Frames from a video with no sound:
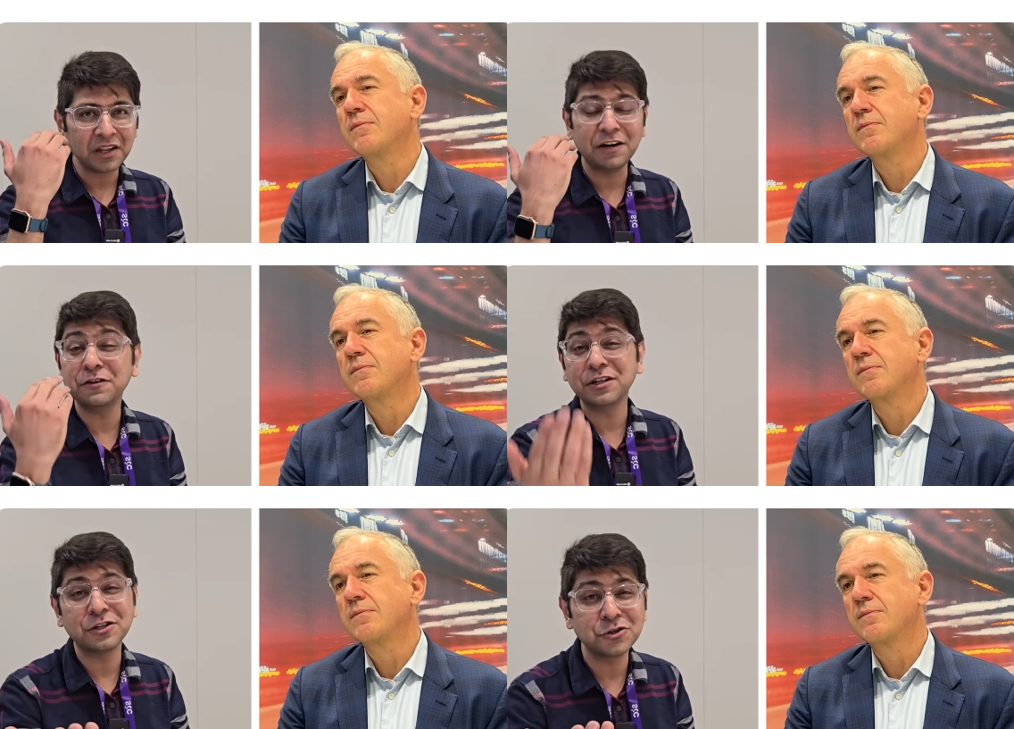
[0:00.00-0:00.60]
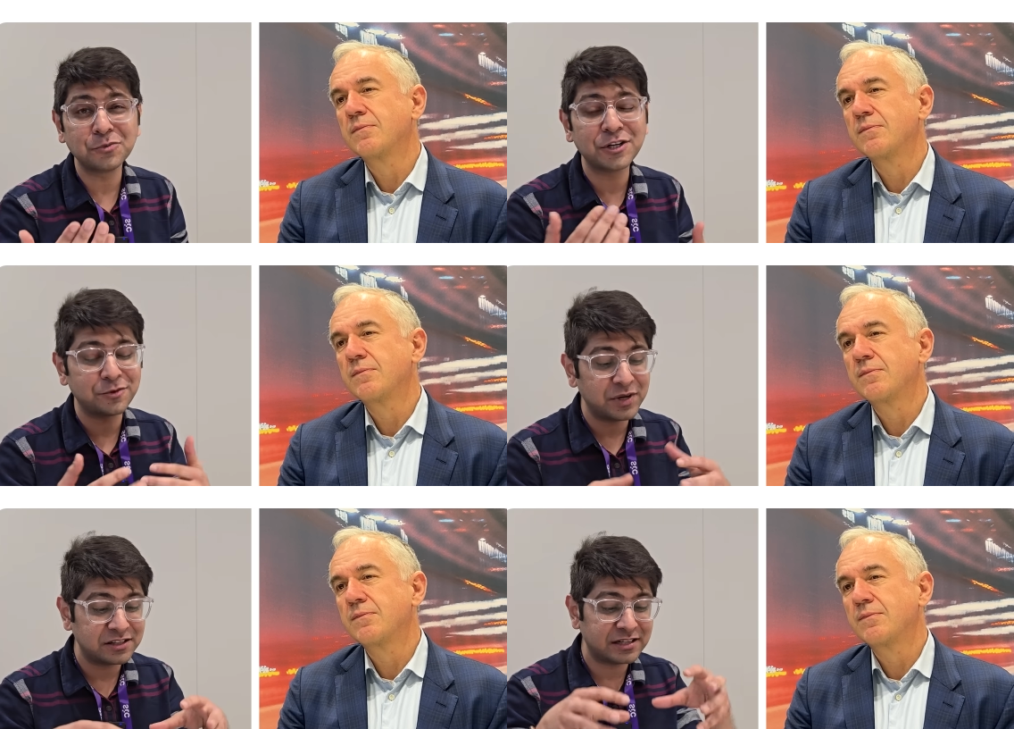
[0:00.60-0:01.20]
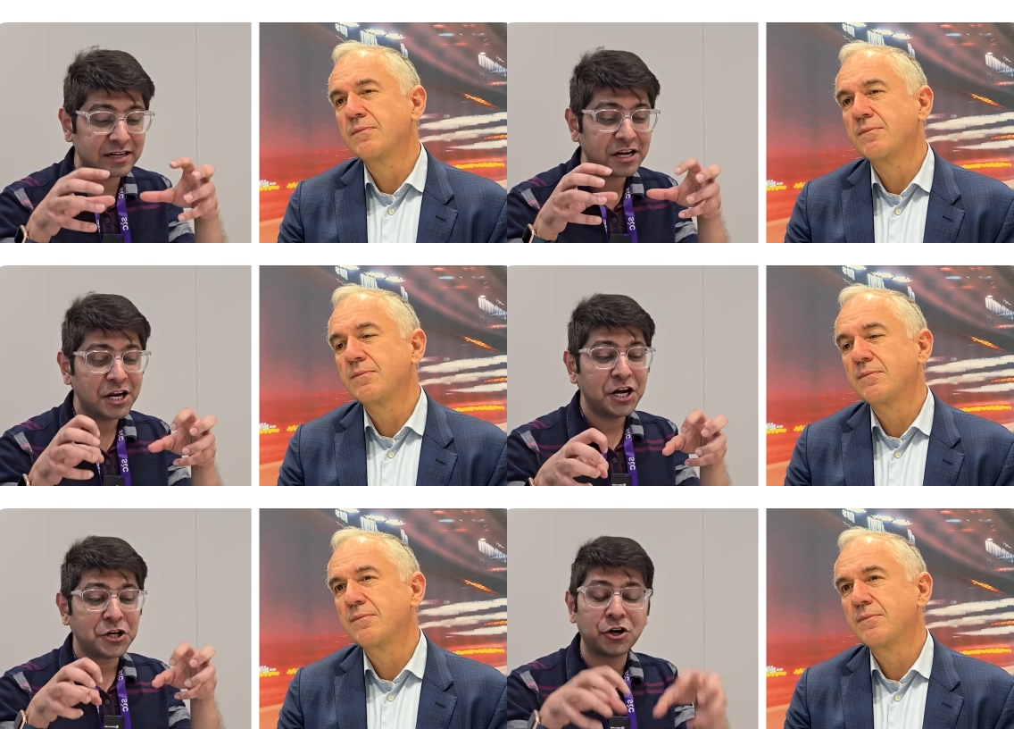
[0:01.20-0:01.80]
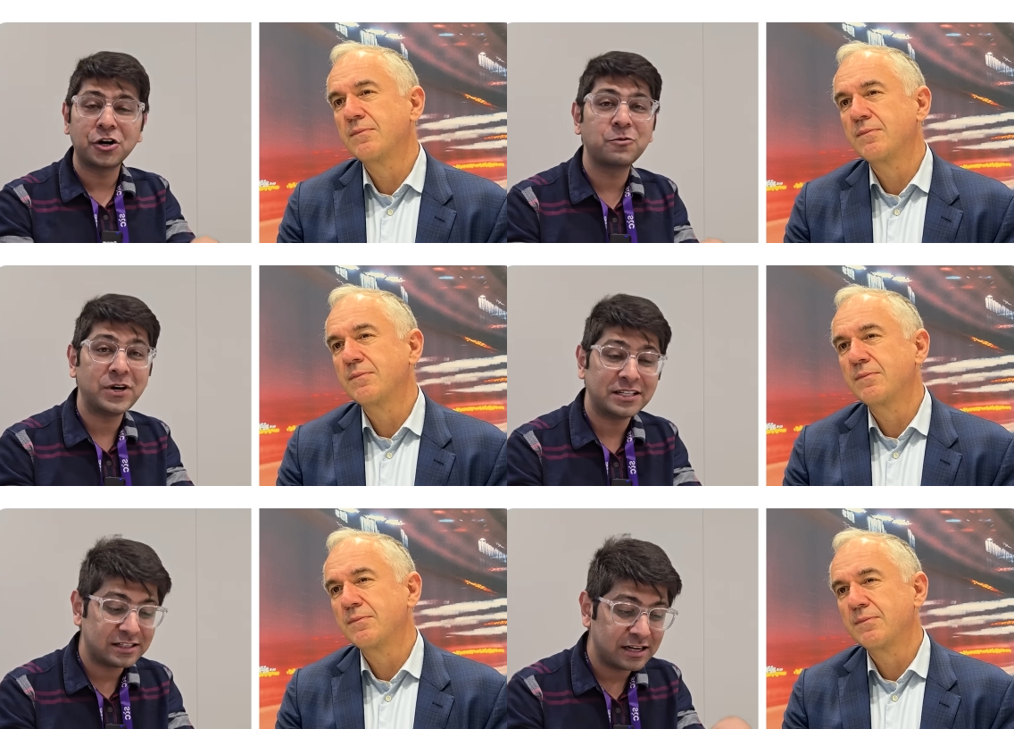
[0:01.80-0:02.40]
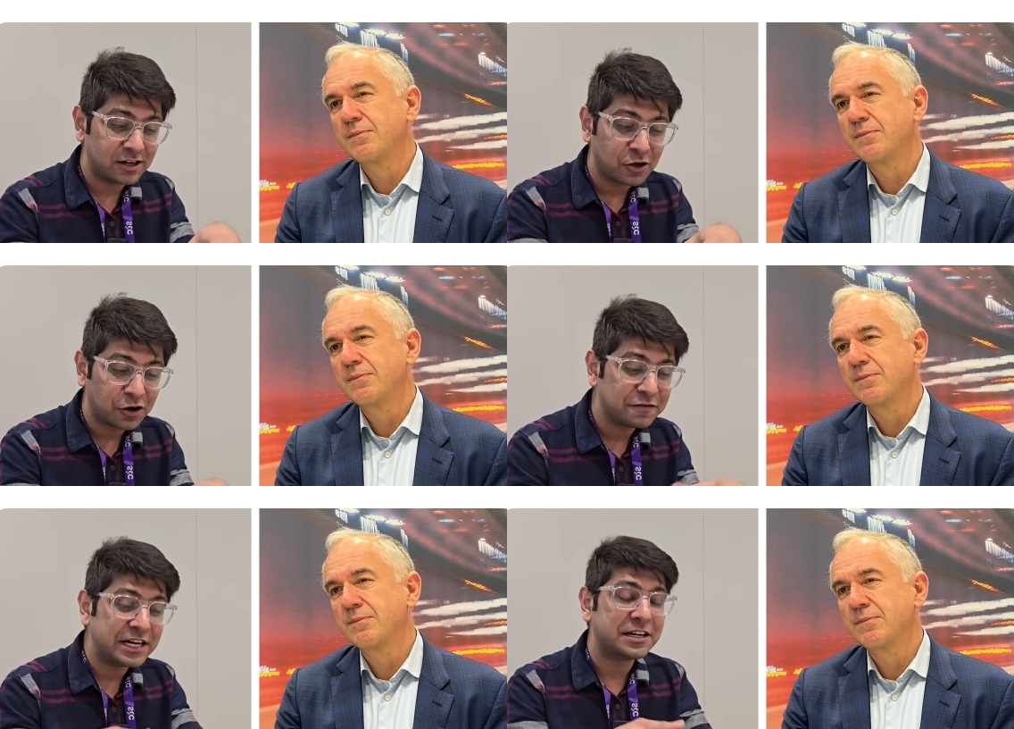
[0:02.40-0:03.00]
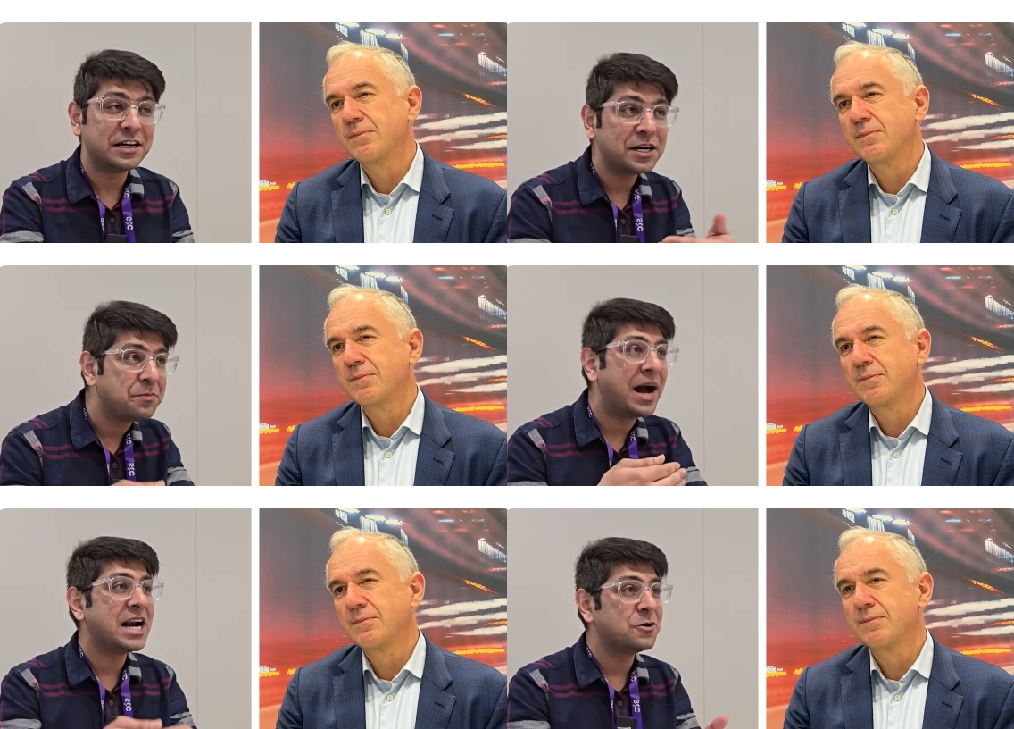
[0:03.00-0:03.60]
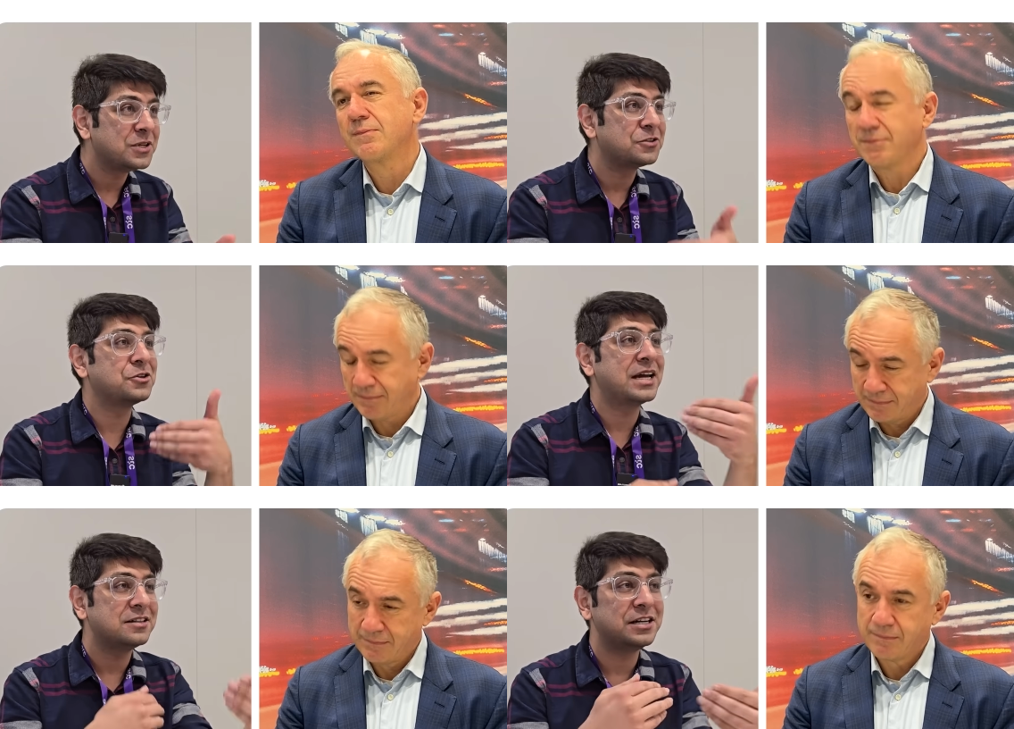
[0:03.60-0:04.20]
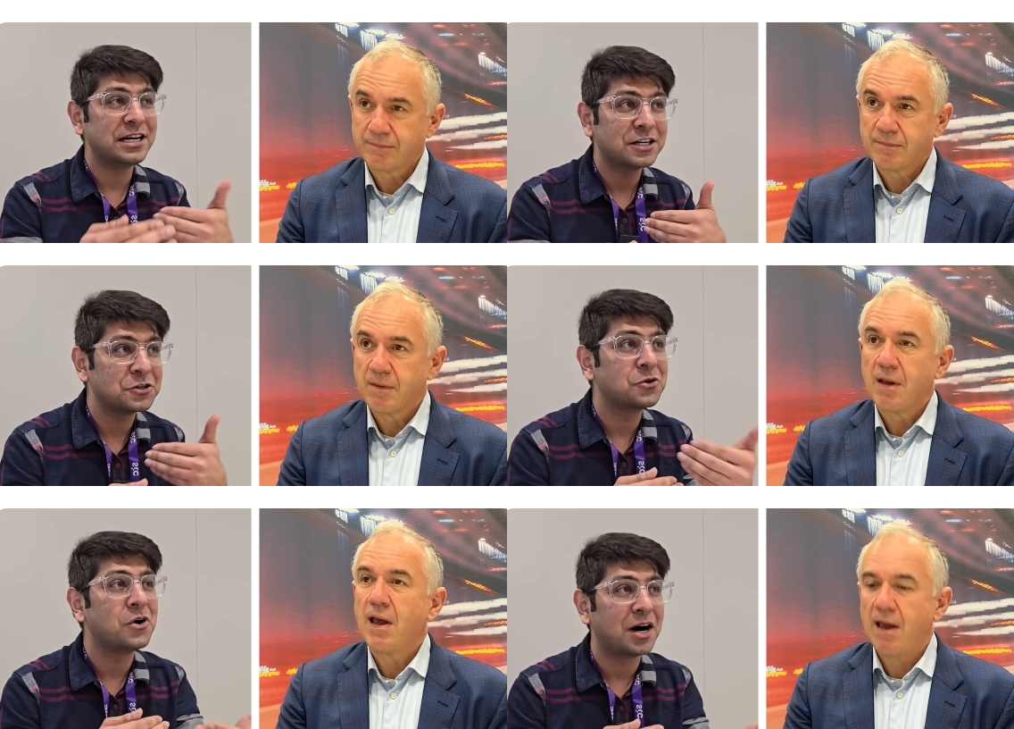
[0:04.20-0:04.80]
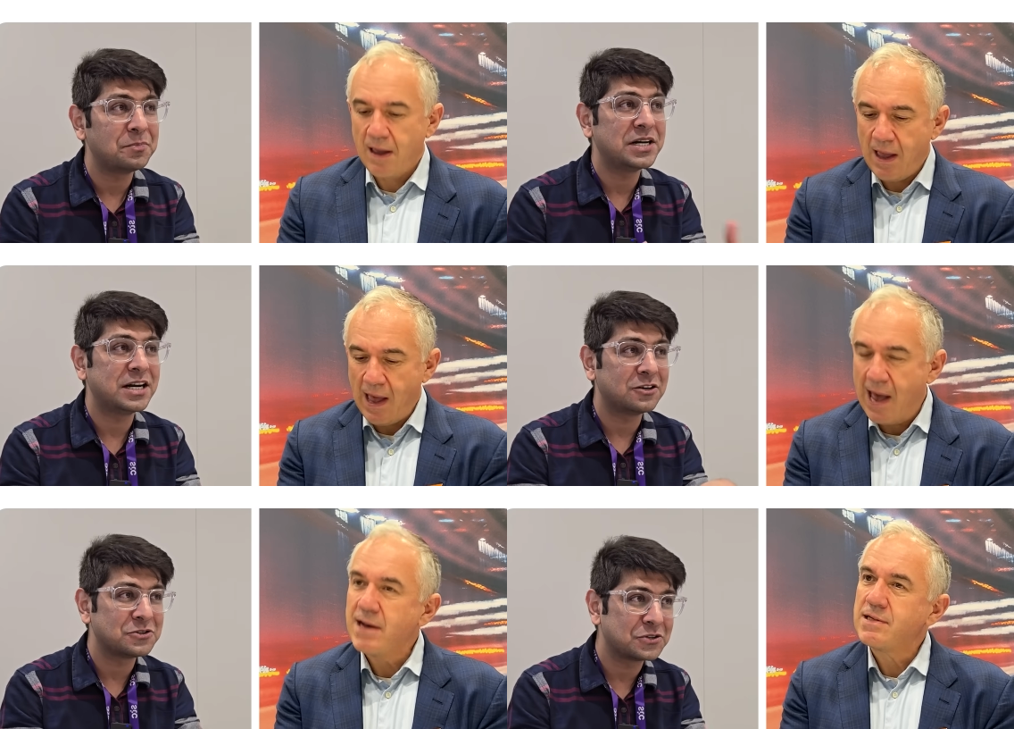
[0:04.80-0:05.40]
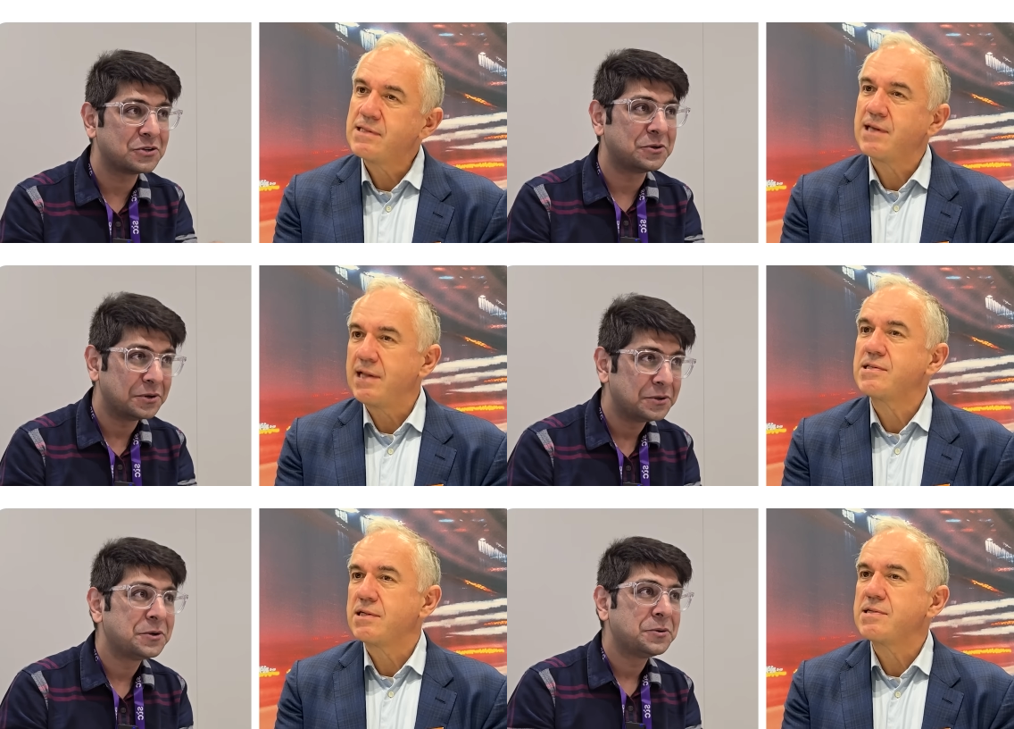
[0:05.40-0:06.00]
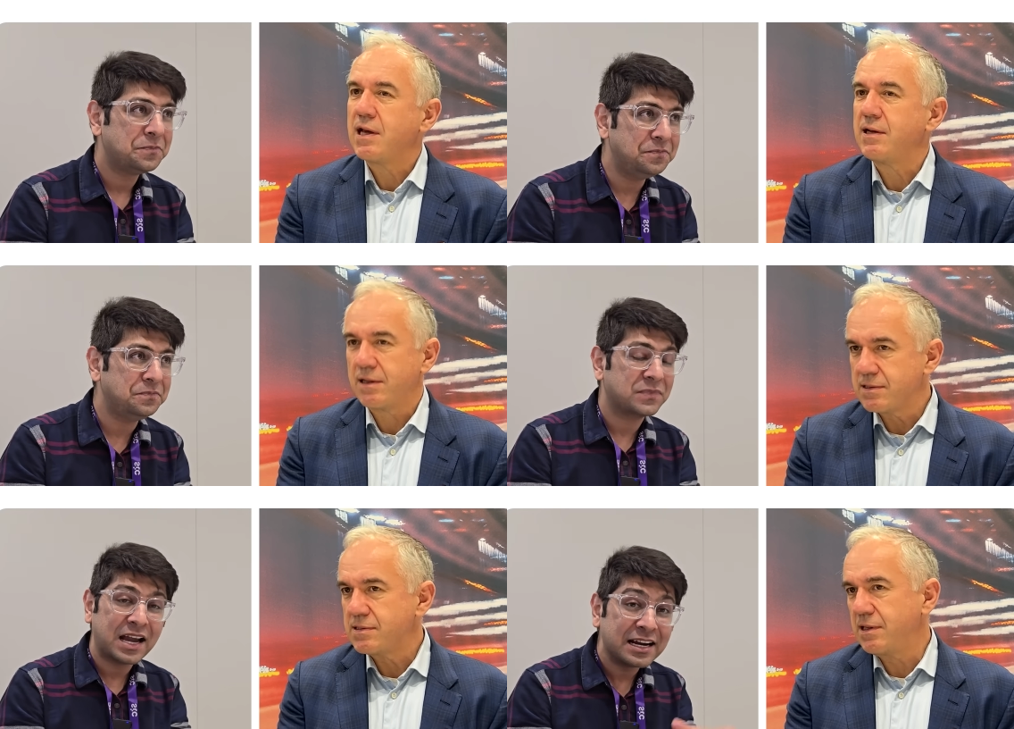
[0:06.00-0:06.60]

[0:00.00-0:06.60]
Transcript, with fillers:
Speaker 1: And for the consumer, it means that you're not wasting a lot of internet bandwidth to get the data to go up and down. And it's so,
Speaker 2: instantaneous.